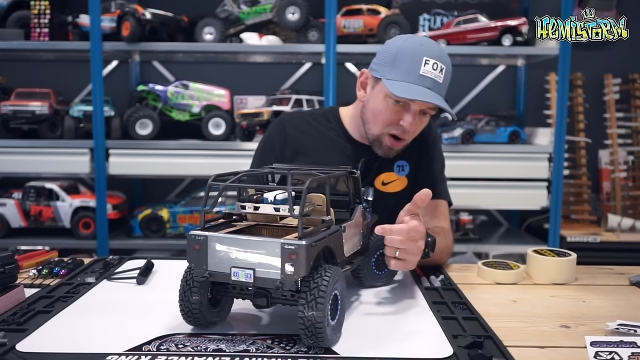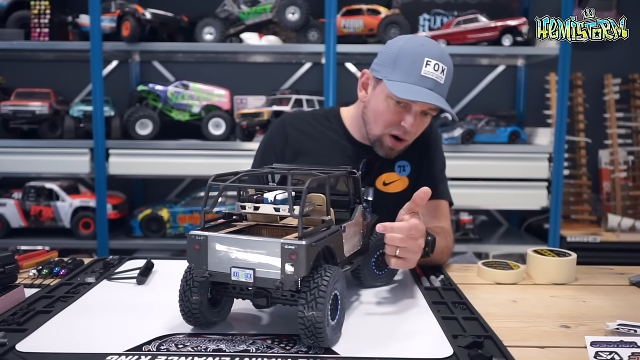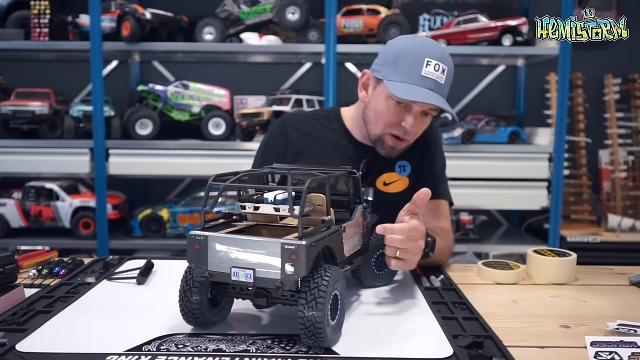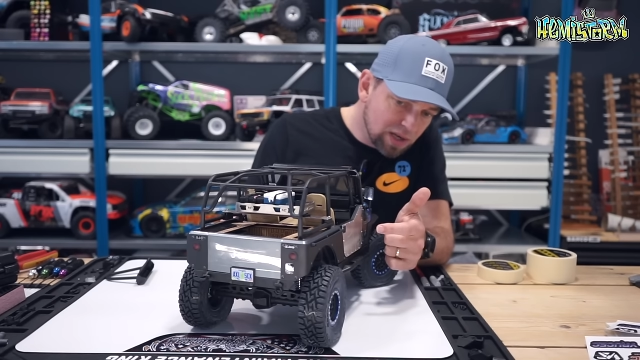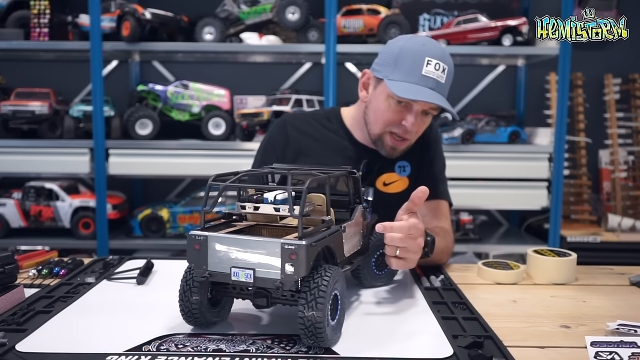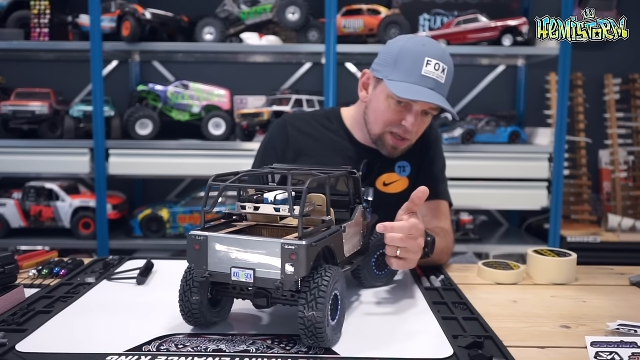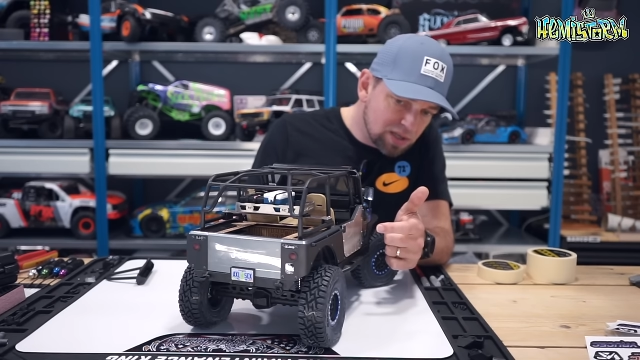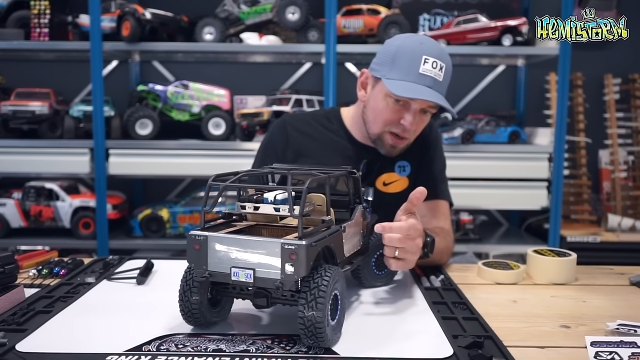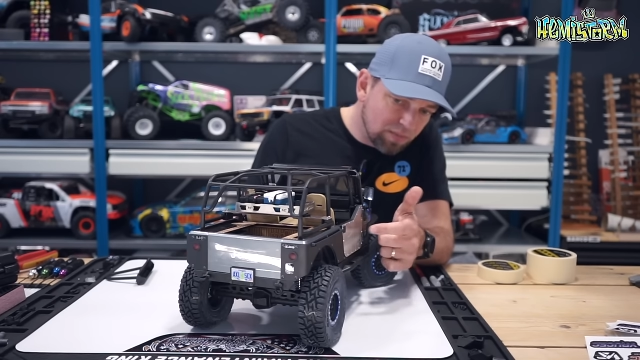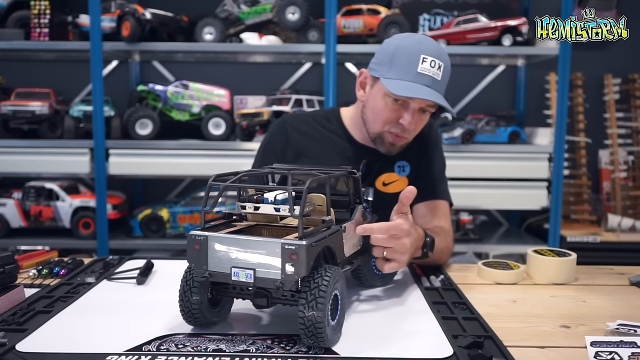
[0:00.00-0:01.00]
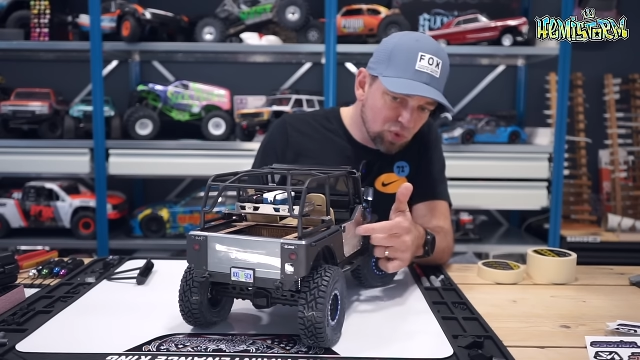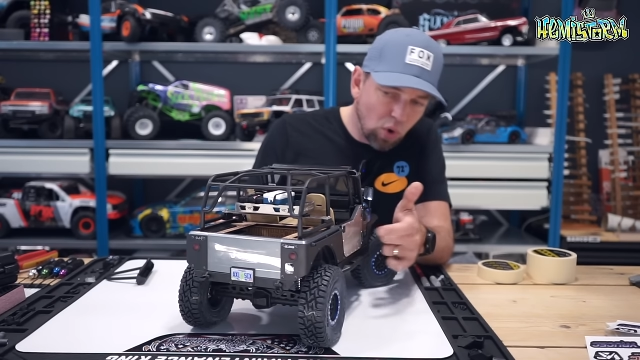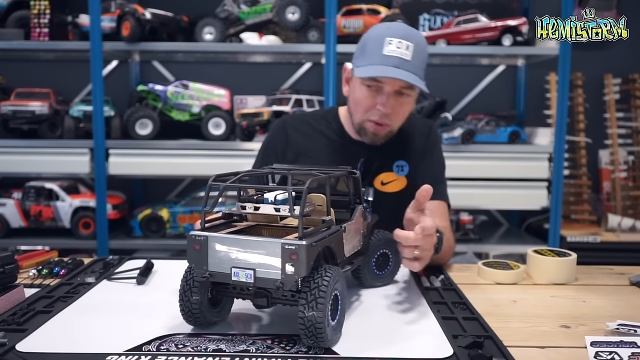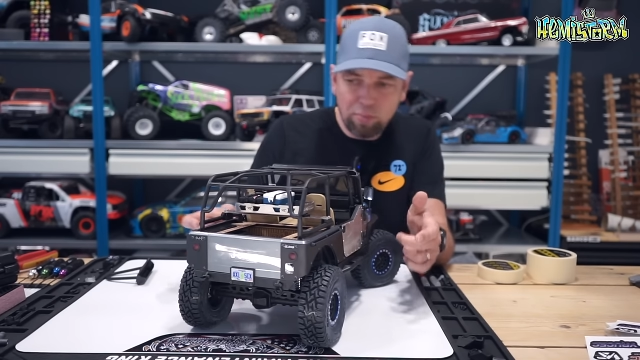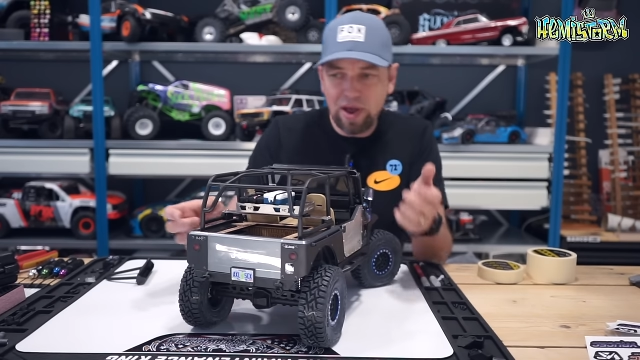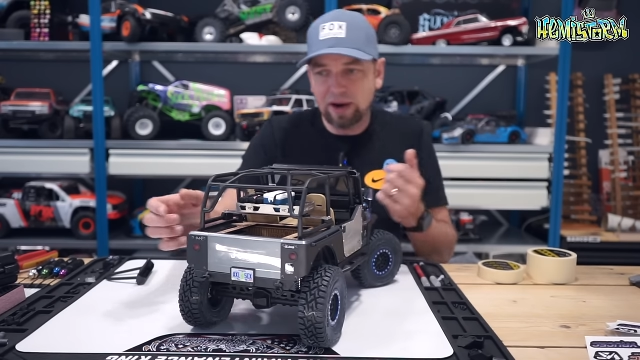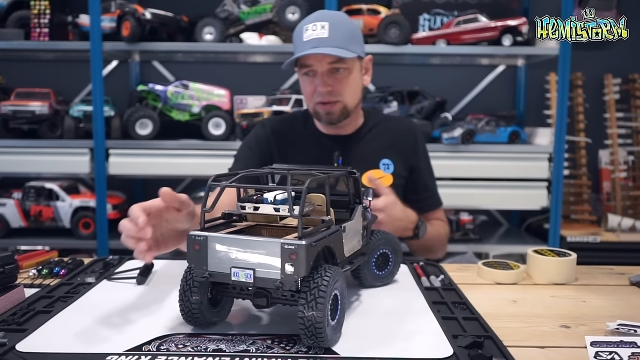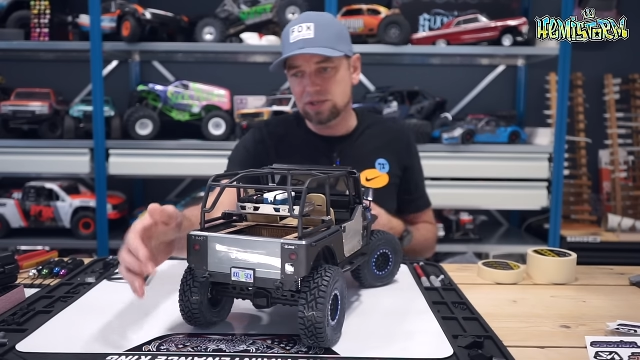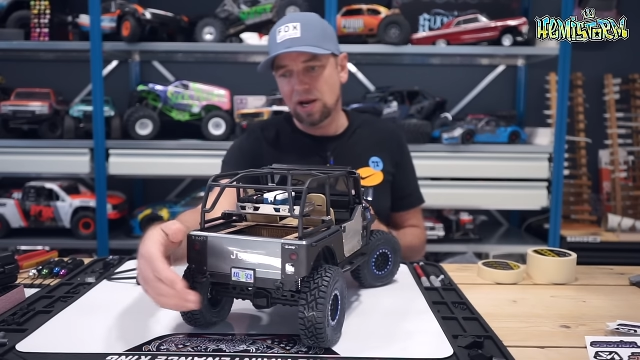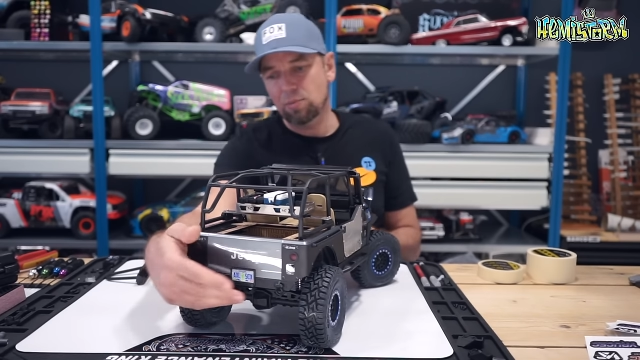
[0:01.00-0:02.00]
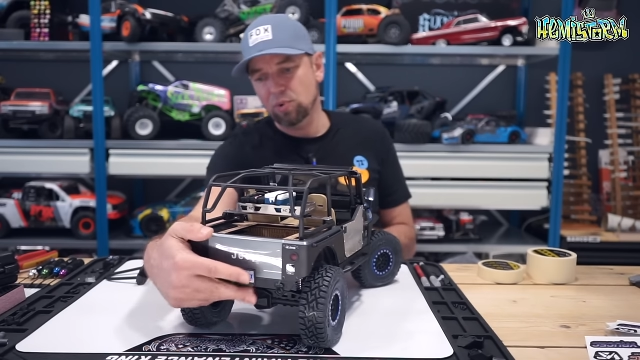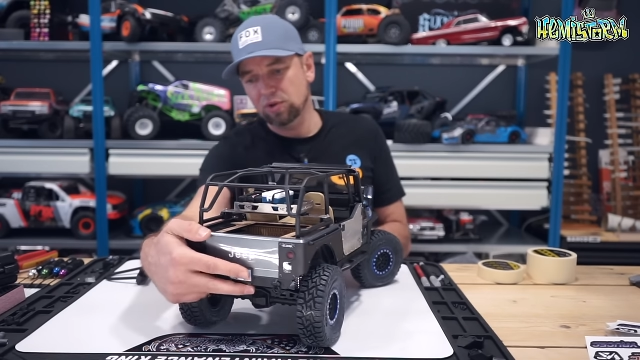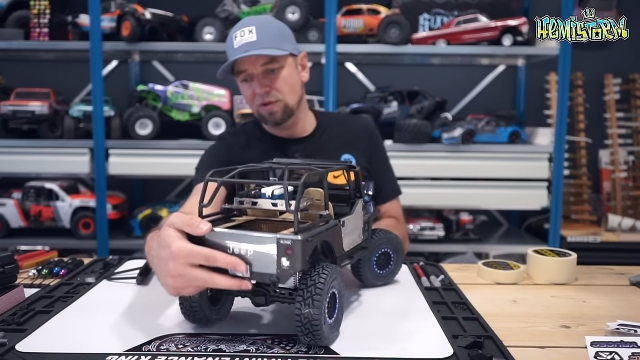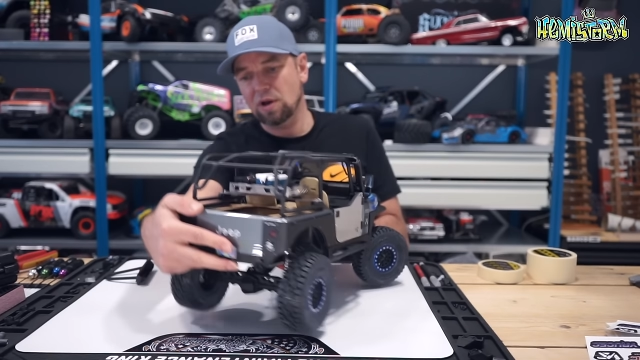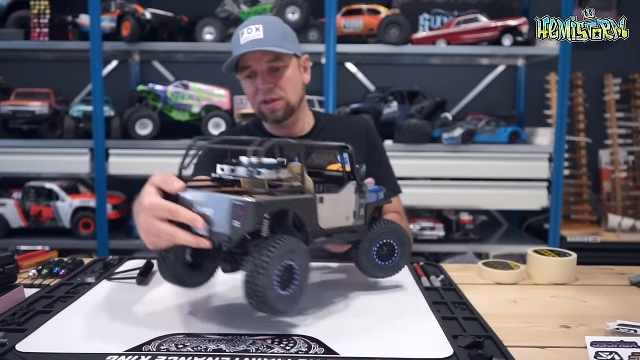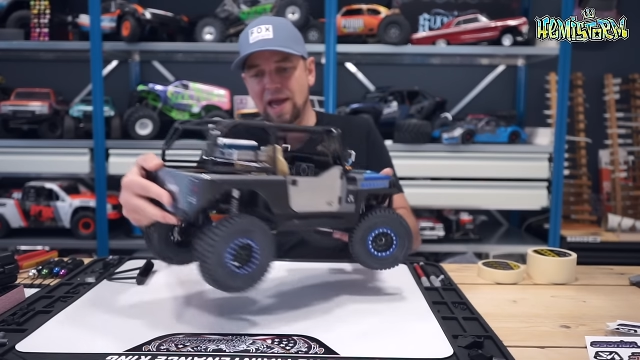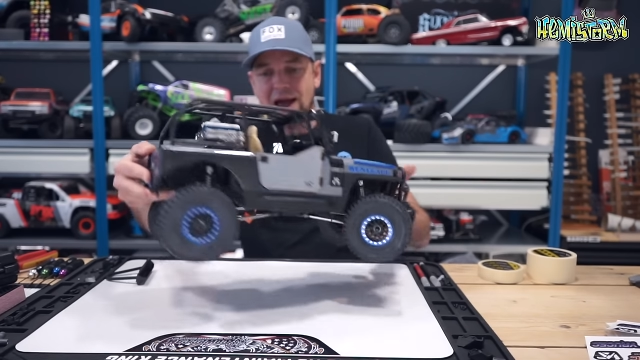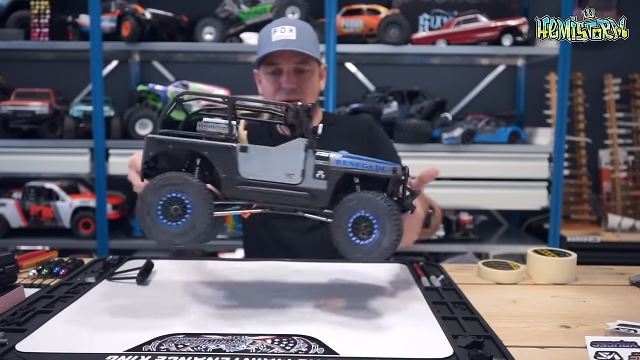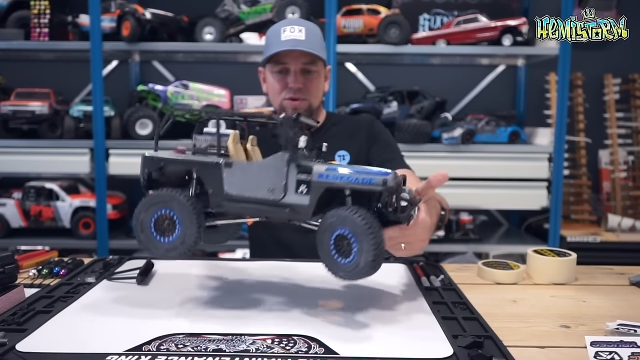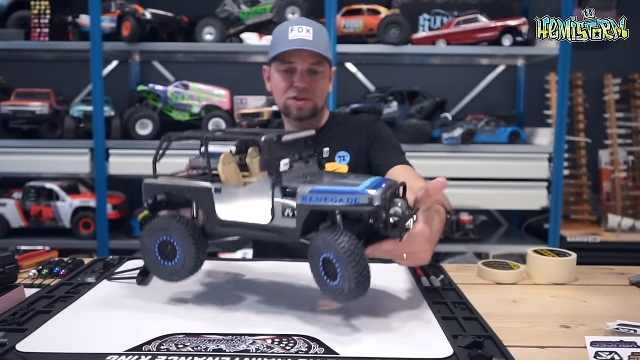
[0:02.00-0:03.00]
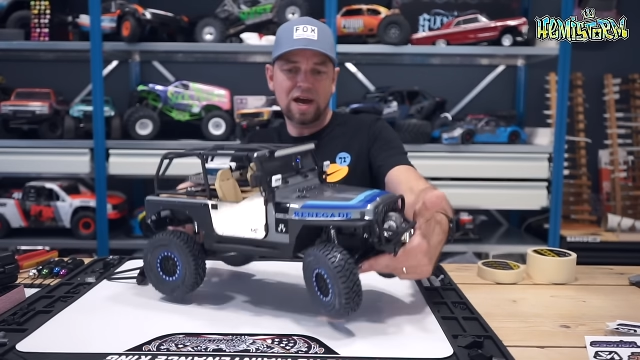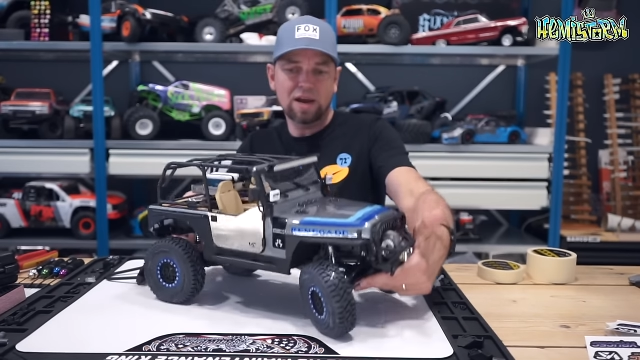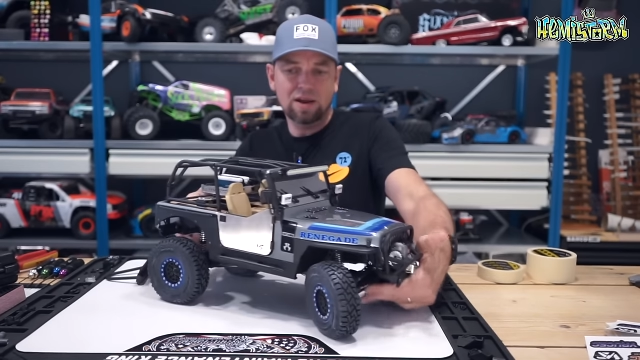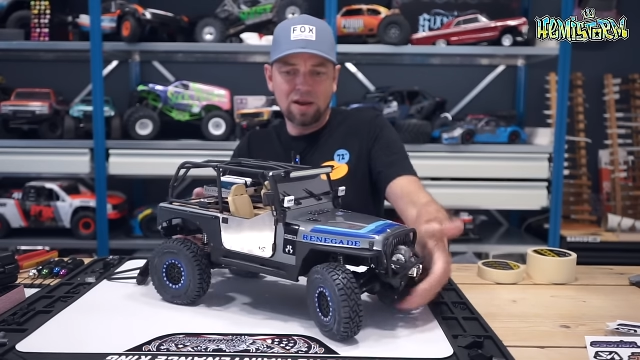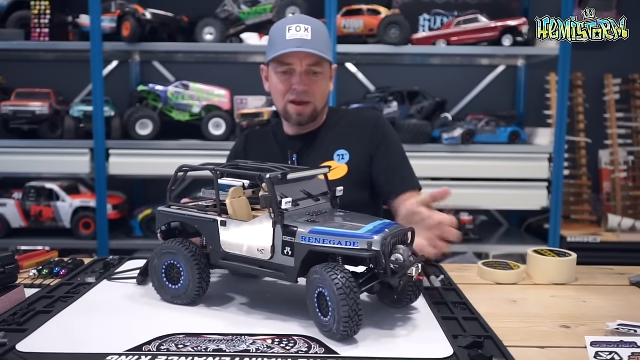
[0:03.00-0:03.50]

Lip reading: are these door panels that I put on the outside.